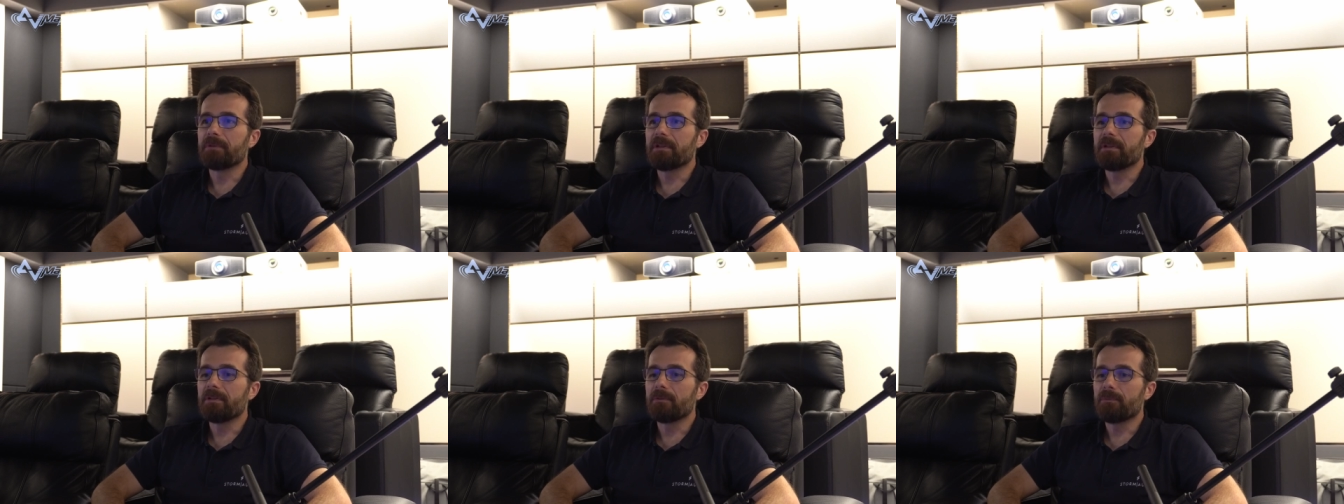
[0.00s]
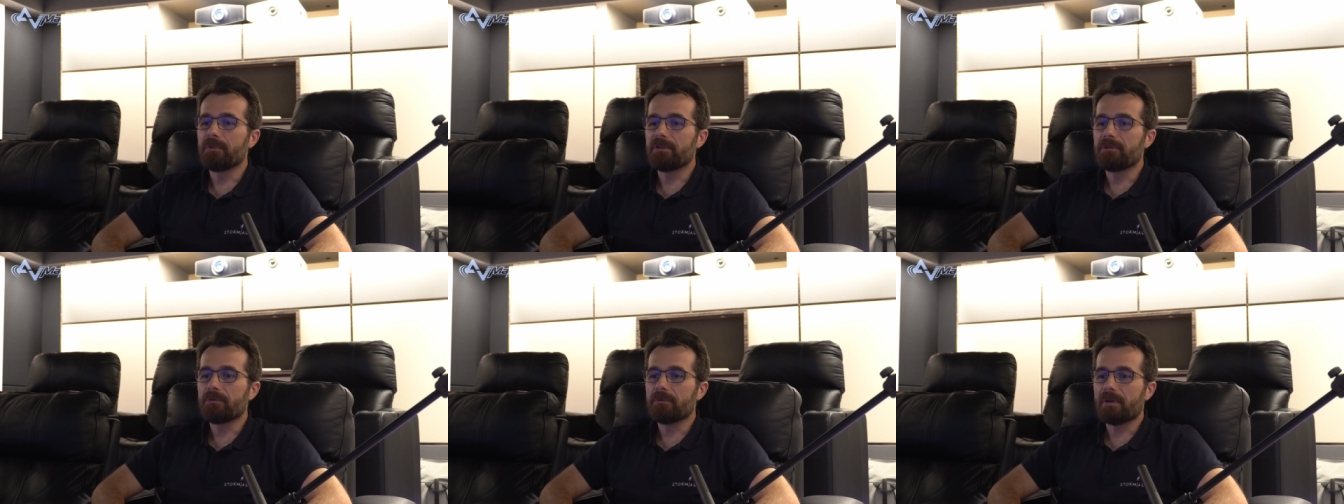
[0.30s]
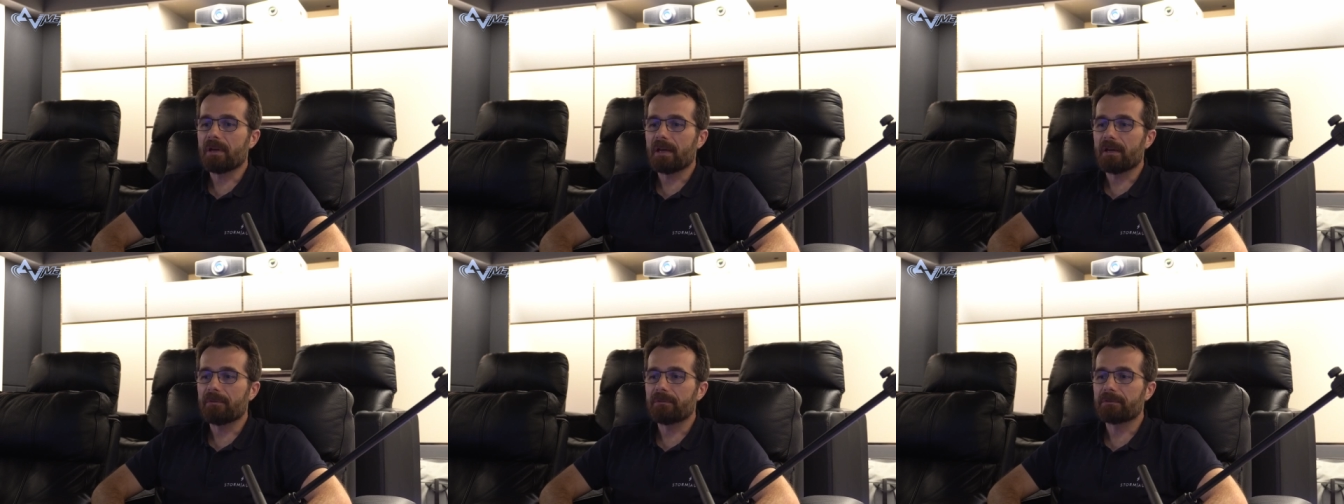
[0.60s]
we we
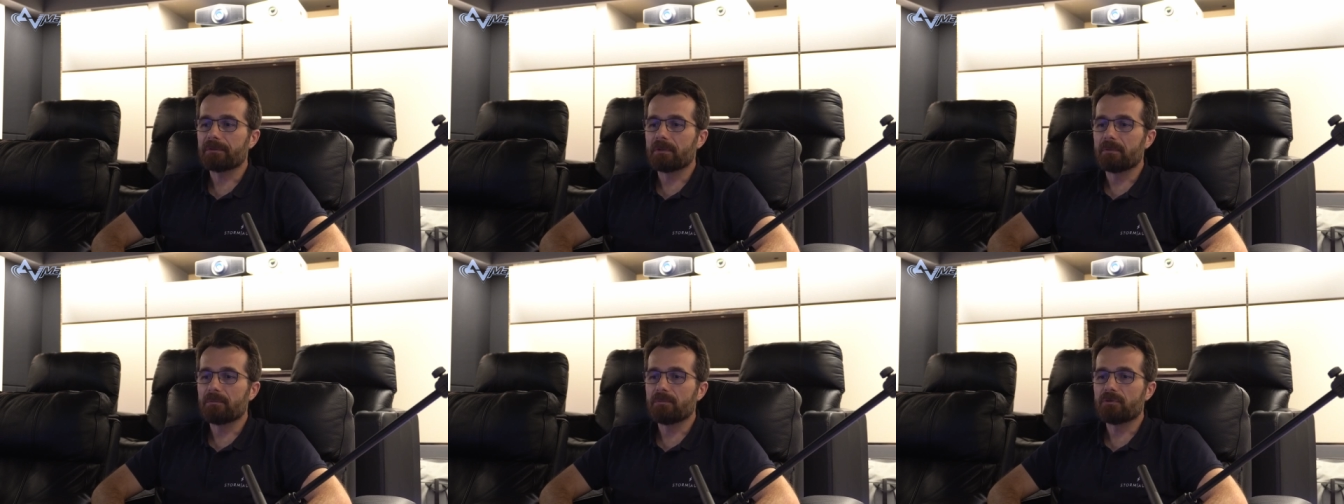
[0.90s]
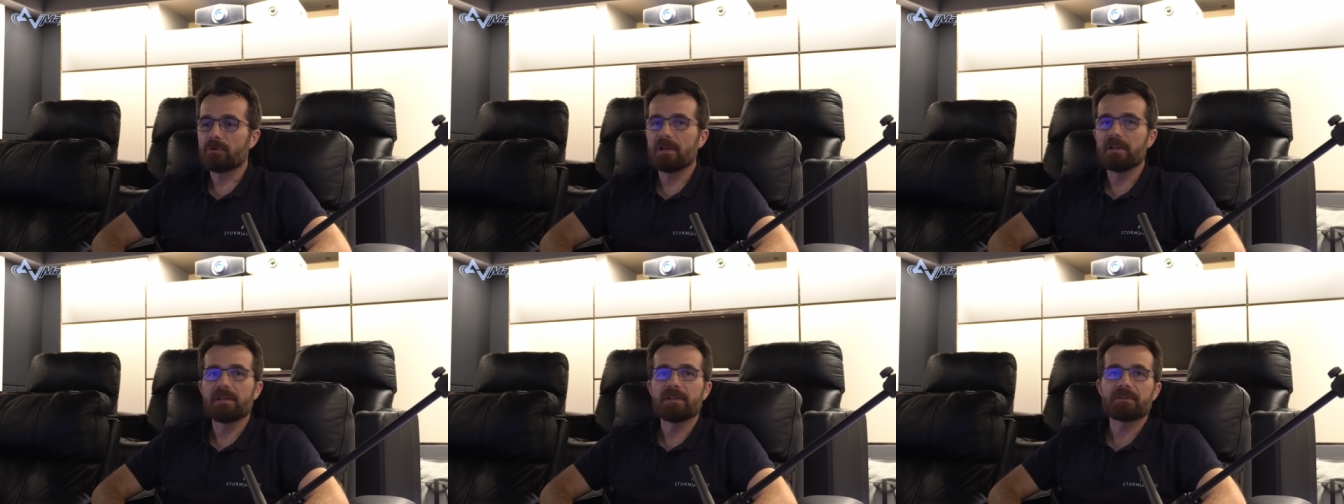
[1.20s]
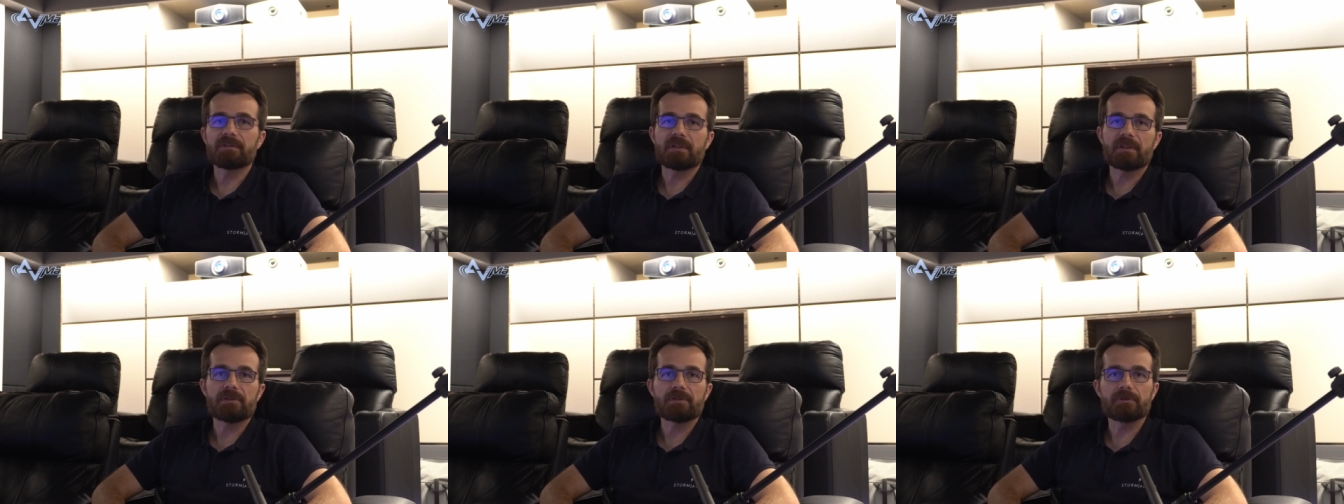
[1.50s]
do have some
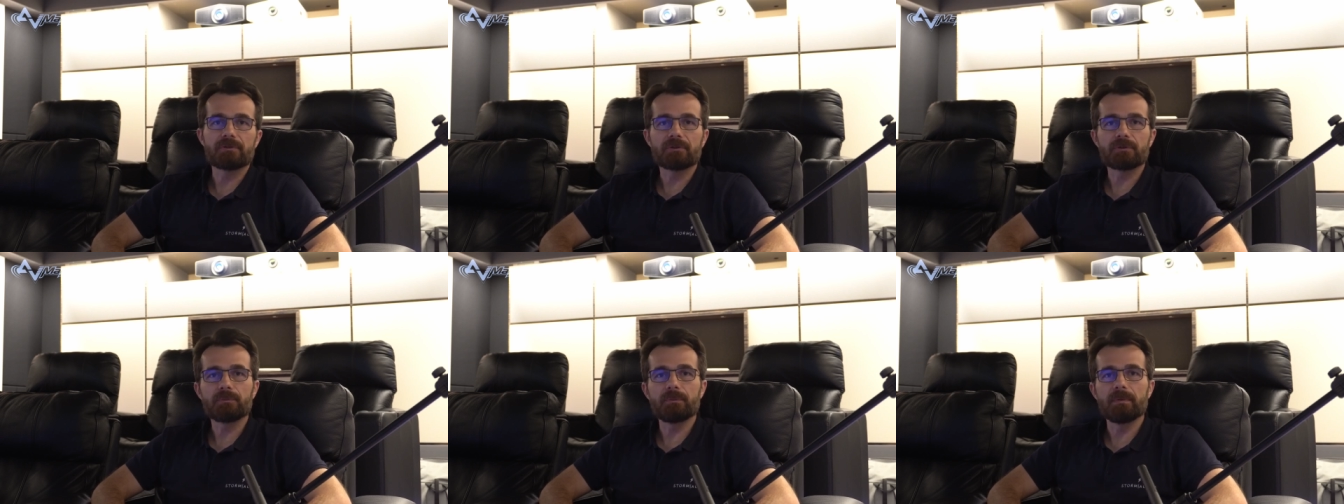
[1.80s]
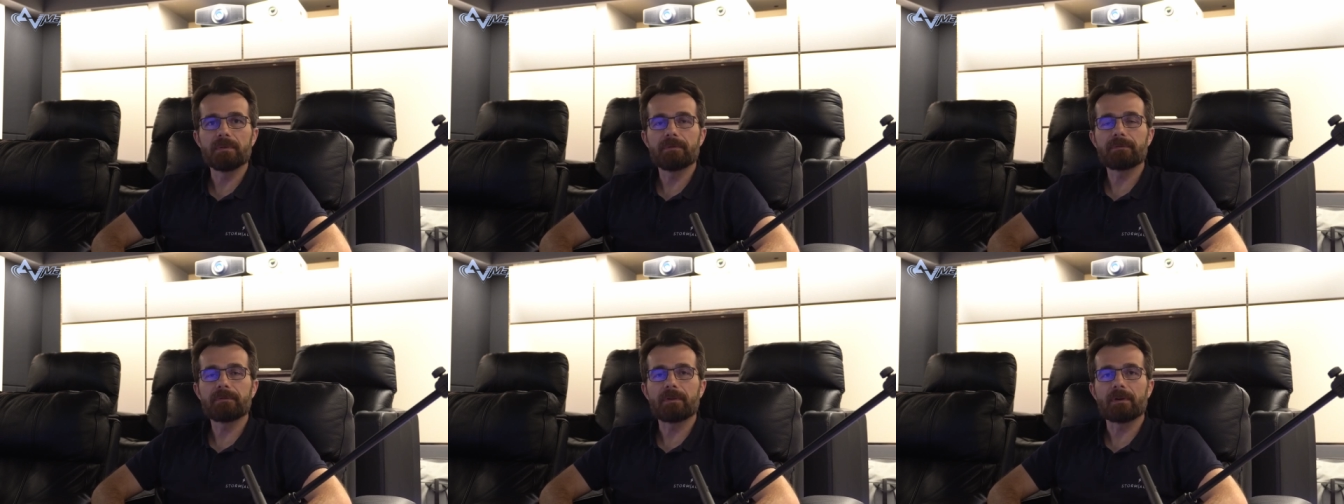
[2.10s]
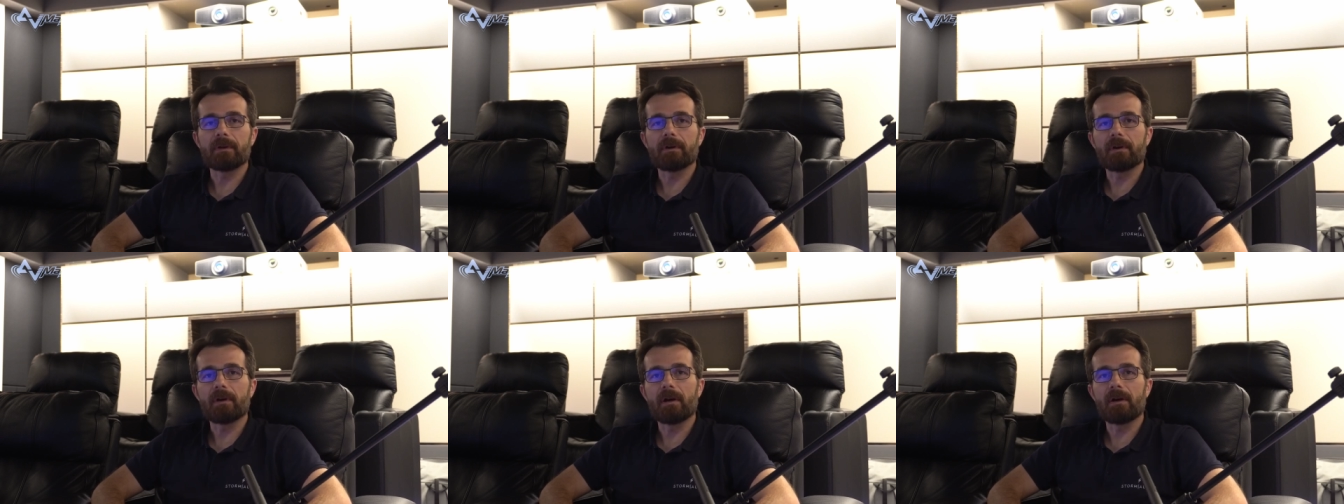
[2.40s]
training sessions with
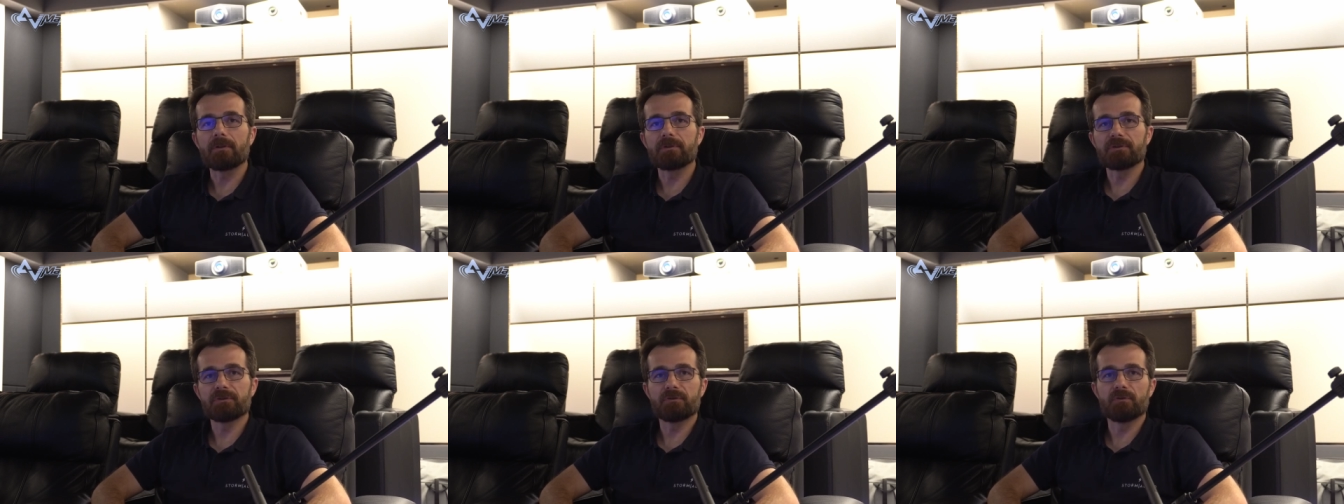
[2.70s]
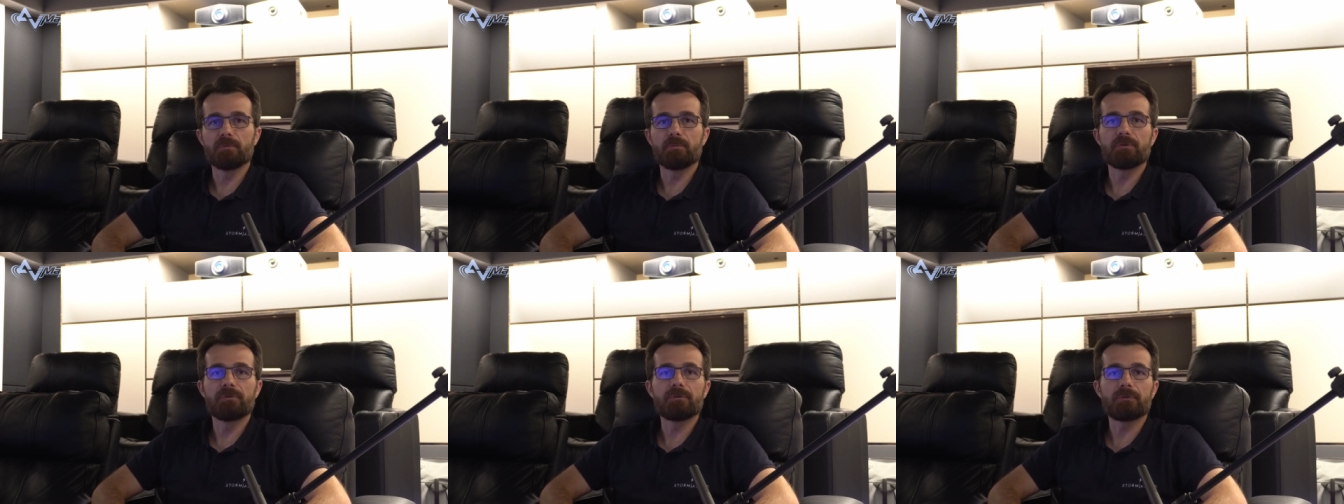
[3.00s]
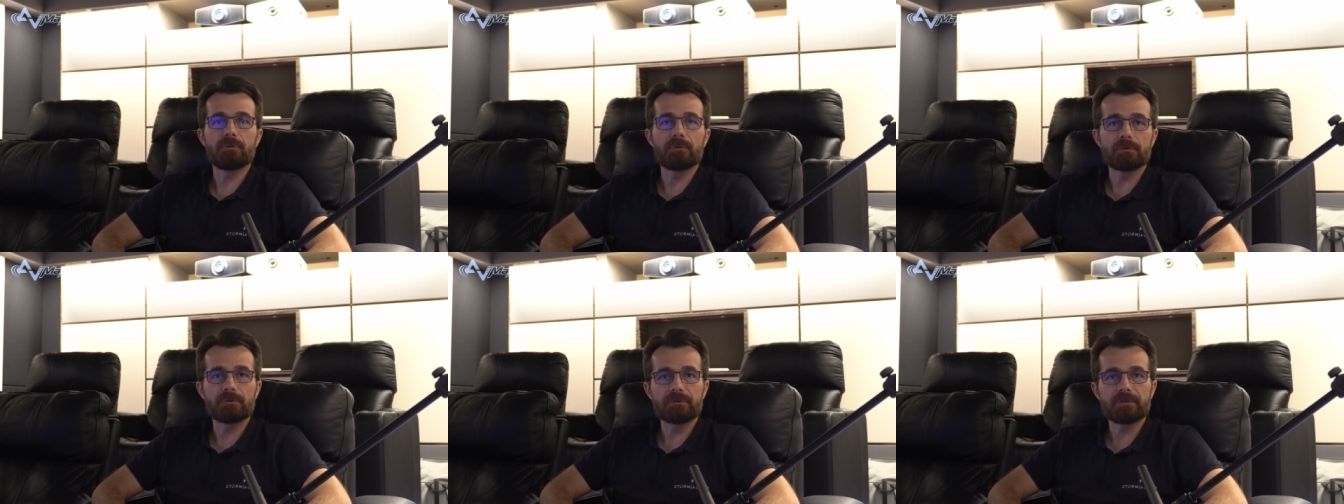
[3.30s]
uh, our
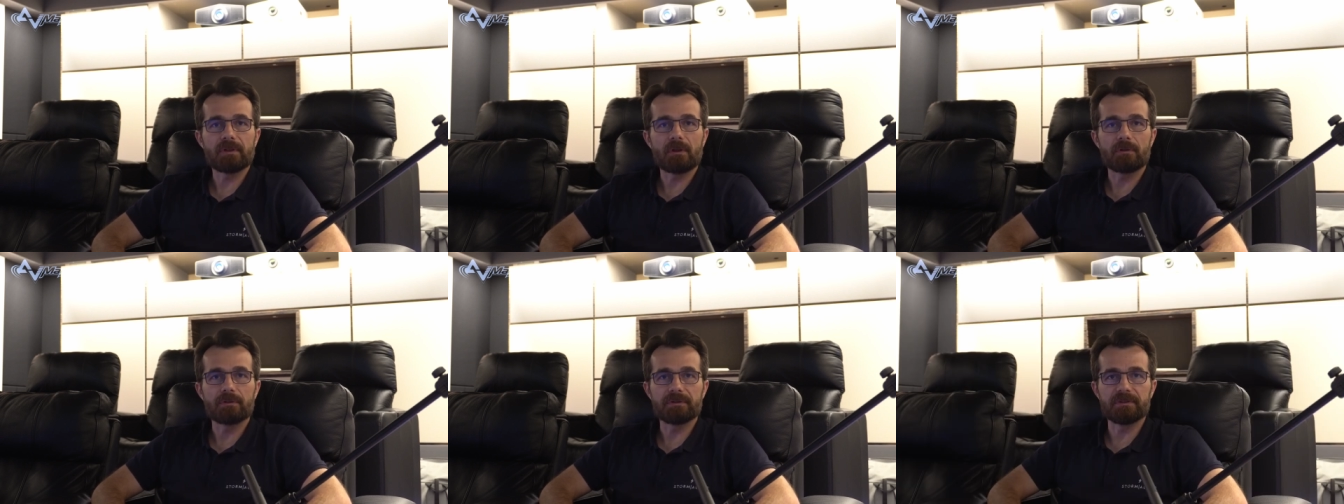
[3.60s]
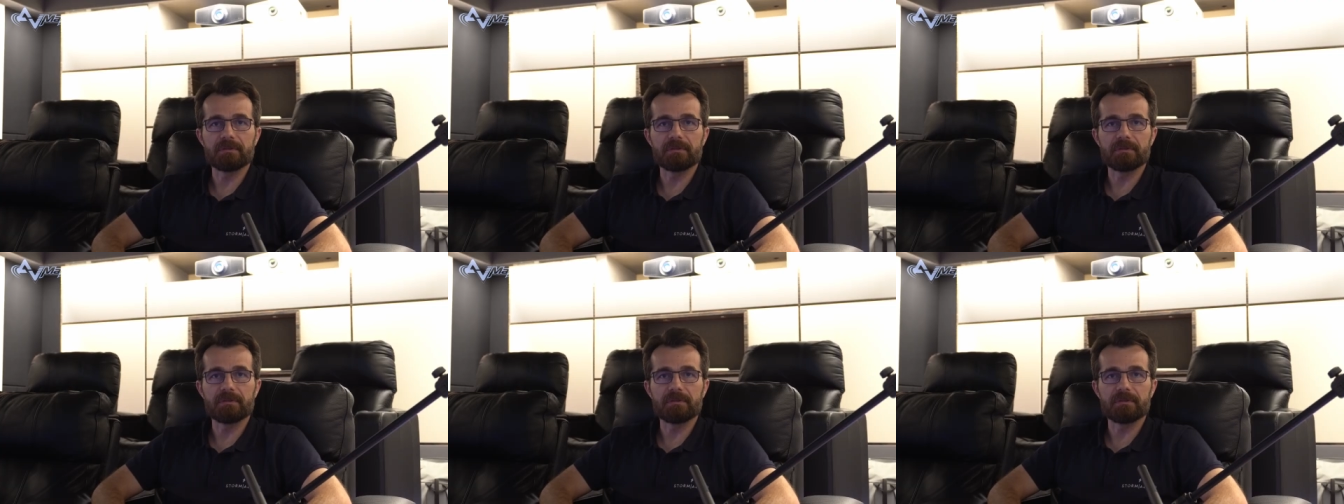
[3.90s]
distributors, our